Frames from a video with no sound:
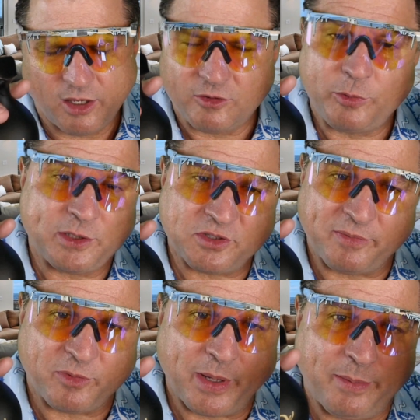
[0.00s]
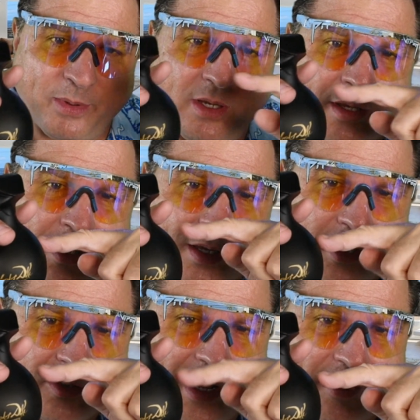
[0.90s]
sweet dreams, baby.
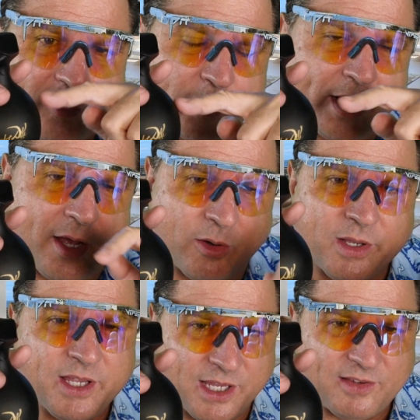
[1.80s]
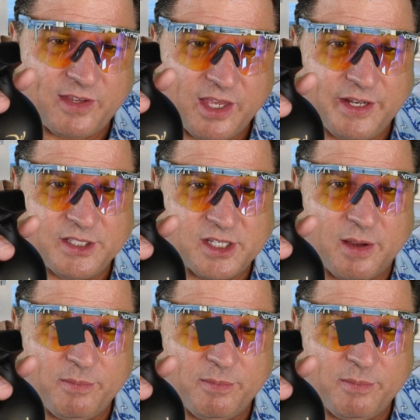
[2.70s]
Try this one out. It's a hidden gem.